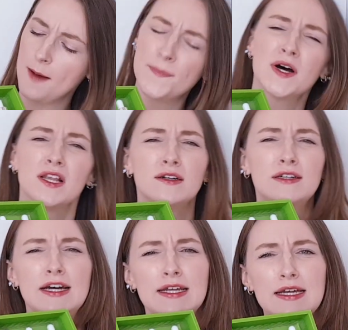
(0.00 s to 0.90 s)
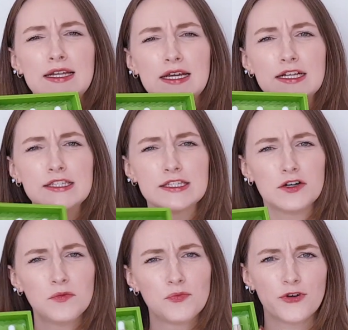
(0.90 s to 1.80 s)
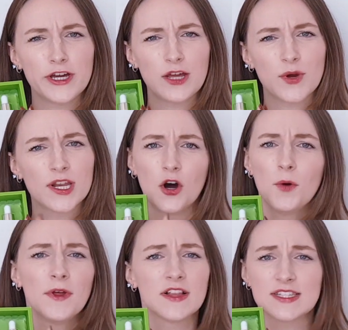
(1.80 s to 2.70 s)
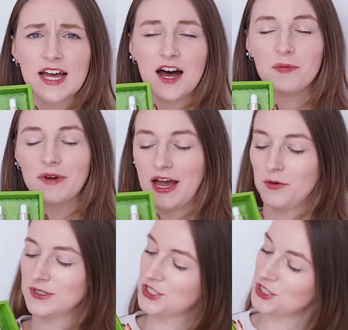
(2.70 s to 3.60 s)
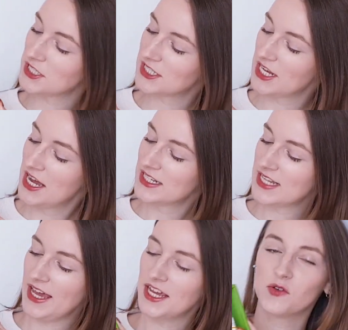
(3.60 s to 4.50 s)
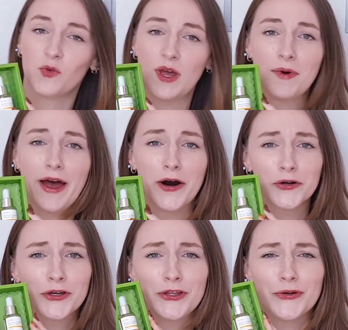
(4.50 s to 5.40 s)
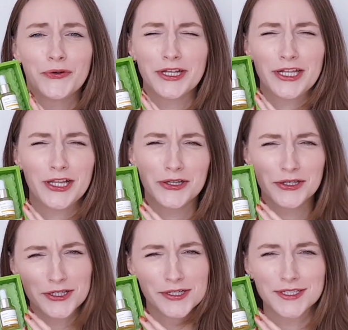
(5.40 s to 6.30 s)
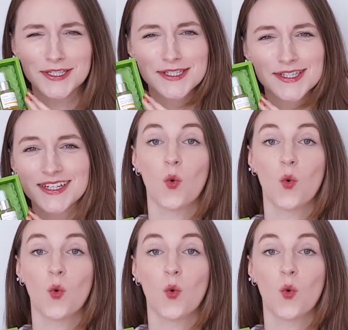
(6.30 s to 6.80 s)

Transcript: But look at it. It's so pretty. When you open this up, I was just taken away by how cute it looks.